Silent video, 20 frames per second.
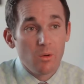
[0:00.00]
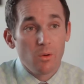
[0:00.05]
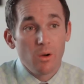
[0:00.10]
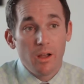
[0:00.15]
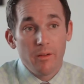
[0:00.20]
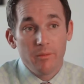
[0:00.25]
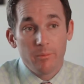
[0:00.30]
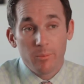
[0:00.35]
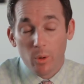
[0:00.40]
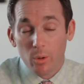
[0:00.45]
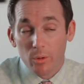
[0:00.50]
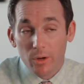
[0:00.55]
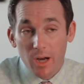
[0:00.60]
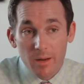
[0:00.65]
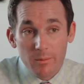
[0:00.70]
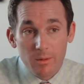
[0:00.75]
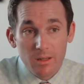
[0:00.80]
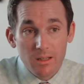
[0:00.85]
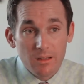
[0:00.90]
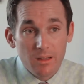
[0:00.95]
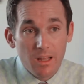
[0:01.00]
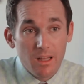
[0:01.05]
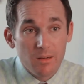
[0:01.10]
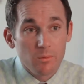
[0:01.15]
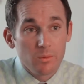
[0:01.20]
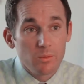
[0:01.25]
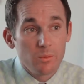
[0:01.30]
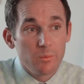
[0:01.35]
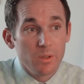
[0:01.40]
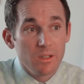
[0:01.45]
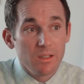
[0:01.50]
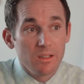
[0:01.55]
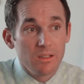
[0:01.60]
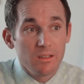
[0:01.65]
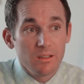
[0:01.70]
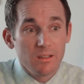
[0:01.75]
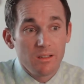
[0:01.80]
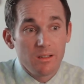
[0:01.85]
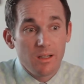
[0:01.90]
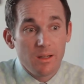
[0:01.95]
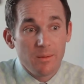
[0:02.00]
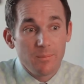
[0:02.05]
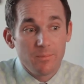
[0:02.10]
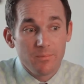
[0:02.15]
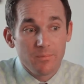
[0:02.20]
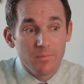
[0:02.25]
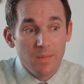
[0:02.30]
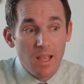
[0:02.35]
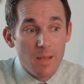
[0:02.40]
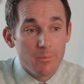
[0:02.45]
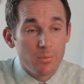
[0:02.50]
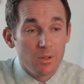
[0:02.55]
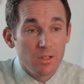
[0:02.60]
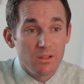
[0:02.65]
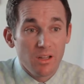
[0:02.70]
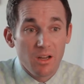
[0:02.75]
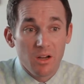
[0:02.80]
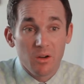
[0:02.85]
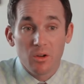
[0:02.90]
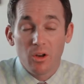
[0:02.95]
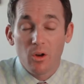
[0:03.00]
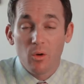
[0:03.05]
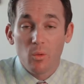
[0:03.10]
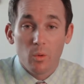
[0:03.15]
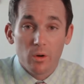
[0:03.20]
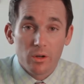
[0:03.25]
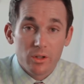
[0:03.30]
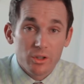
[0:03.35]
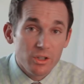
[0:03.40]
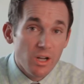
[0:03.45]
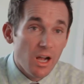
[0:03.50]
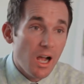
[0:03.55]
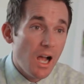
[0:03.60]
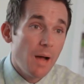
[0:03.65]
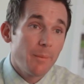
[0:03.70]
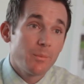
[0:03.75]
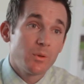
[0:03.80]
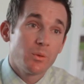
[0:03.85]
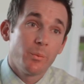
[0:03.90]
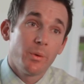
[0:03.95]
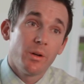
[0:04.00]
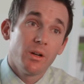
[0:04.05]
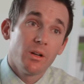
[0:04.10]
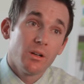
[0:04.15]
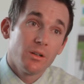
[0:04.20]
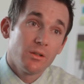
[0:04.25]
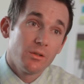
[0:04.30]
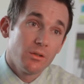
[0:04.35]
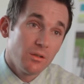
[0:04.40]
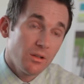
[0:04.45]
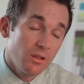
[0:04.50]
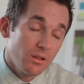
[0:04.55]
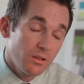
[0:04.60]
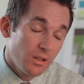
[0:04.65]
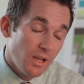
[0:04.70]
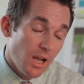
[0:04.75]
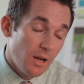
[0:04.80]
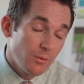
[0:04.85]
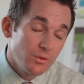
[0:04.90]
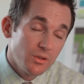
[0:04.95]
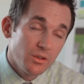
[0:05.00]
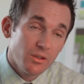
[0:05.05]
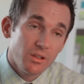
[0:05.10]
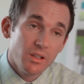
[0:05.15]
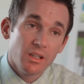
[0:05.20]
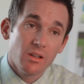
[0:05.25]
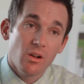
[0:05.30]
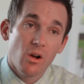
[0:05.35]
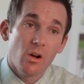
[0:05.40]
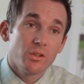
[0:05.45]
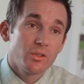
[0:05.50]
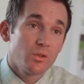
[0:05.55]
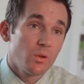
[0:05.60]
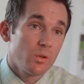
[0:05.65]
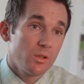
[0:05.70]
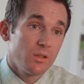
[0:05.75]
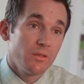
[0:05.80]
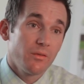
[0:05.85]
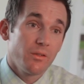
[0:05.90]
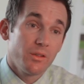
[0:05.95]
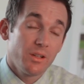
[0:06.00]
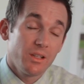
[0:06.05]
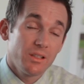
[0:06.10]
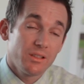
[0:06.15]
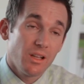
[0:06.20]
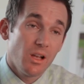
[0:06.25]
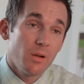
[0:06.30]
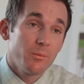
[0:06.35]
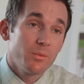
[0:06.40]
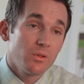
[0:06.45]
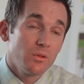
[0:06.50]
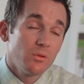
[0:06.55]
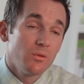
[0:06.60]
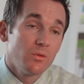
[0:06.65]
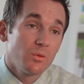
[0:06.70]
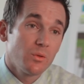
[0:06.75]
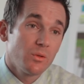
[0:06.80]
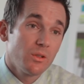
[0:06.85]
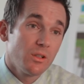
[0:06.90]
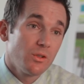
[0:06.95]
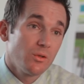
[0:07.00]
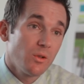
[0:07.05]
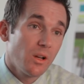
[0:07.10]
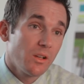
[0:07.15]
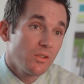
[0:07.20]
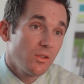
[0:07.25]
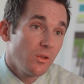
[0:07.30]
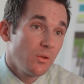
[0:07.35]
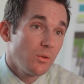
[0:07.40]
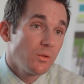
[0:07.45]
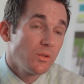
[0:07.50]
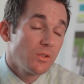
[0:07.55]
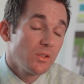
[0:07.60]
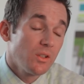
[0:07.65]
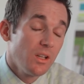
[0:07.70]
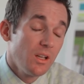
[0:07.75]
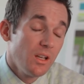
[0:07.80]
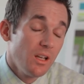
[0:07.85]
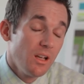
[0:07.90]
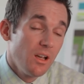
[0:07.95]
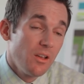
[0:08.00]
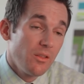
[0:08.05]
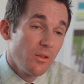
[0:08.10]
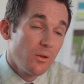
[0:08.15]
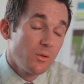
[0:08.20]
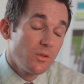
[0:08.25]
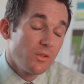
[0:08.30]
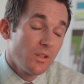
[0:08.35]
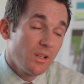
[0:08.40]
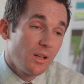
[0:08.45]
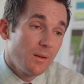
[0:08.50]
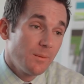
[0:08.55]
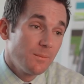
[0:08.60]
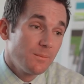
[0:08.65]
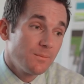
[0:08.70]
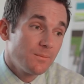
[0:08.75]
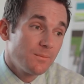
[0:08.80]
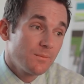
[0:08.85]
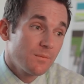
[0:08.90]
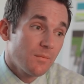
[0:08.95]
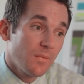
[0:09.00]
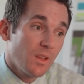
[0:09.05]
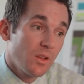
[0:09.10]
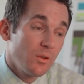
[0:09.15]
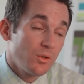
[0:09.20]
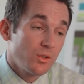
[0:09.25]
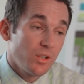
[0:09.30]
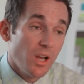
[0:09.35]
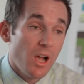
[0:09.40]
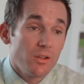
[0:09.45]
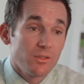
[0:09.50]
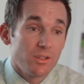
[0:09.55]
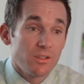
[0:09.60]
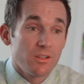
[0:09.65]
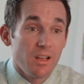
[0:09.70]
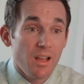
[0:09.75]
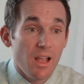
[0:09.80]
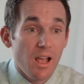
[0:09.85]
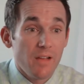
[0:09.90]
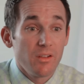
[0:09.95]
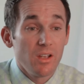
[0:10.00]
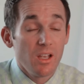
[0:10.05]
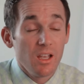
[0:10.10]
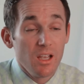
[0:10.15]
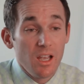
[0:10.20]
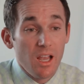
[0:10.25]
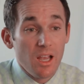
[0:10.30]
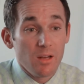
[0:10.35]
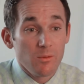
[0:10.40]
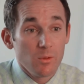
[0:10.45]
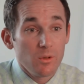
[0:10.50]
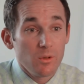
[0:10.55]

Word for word: We'll have programming that will be um, happening there, you know, workshops, peer uh, counseling, all sorts of different things to help students really address those, those, um, those challenges that they have and